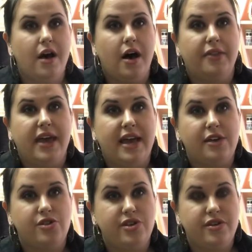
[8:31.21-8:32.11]
on the
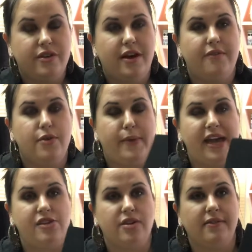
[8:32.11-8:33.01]
edge of the
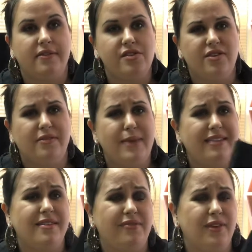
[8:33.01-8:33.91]
pages. It just
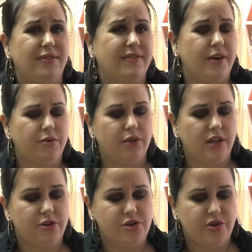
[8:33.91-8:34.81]
makes it feel so
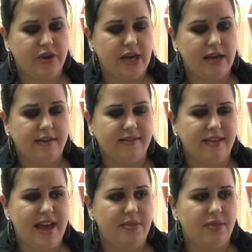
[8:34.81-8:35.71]
luxurious
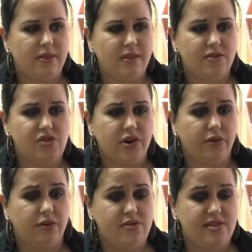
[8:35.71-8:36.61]
and this
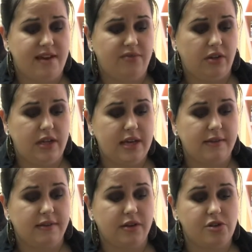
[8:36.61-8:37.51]
journal definitely
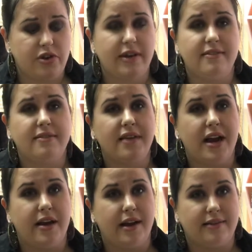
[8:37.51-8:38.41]
is luxurious. It's
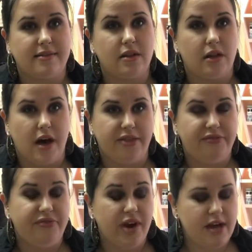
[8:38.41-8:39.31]
got a nice cloth
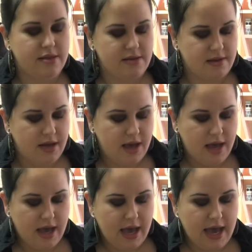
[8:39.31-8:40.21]
front
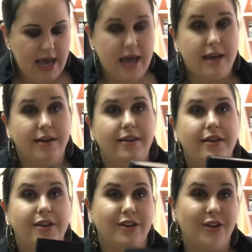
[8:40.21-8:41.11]
and
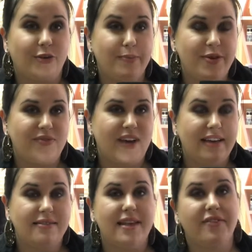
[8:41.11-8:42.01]
your little moon
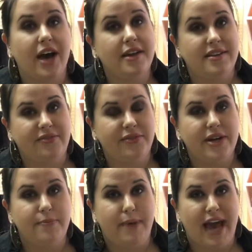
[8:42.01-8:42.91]
phase. They've got
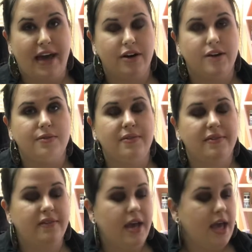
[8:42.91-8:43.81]
different
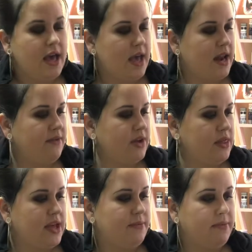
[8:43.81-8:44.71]
patterns and
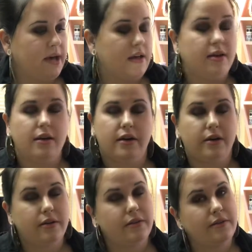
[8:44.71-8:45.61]
everything,
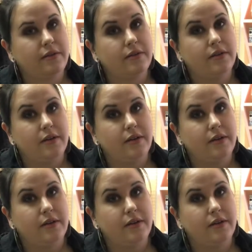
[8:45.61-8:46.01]
but